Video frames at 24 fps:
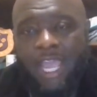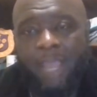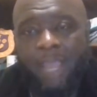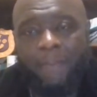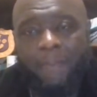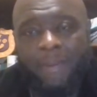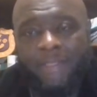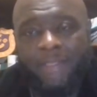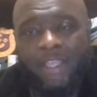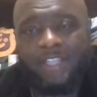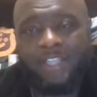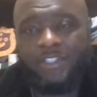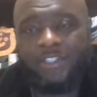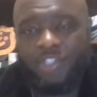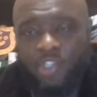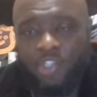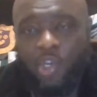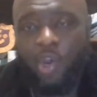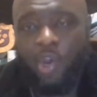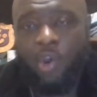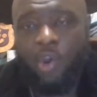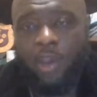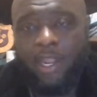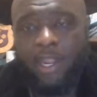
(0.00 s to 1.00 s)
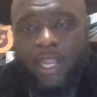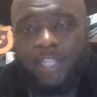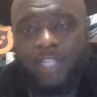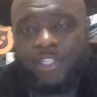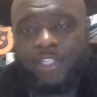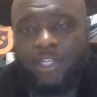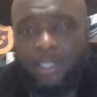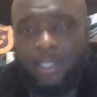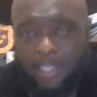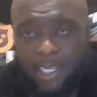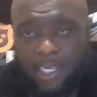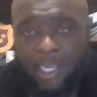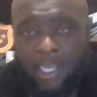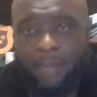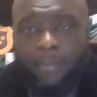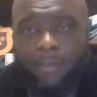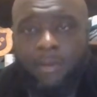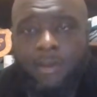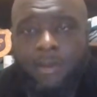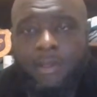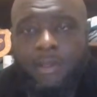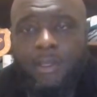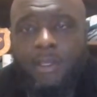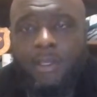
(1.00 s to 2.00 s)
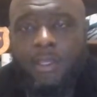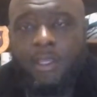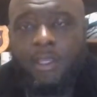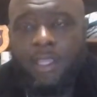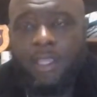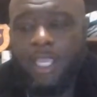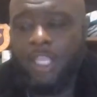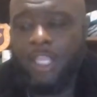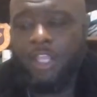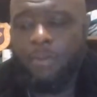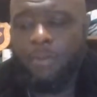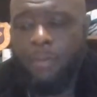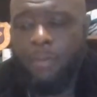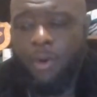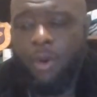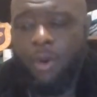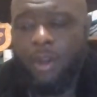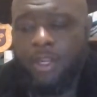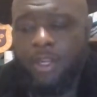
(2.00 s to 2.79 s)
but that's joy that shall come in the morning.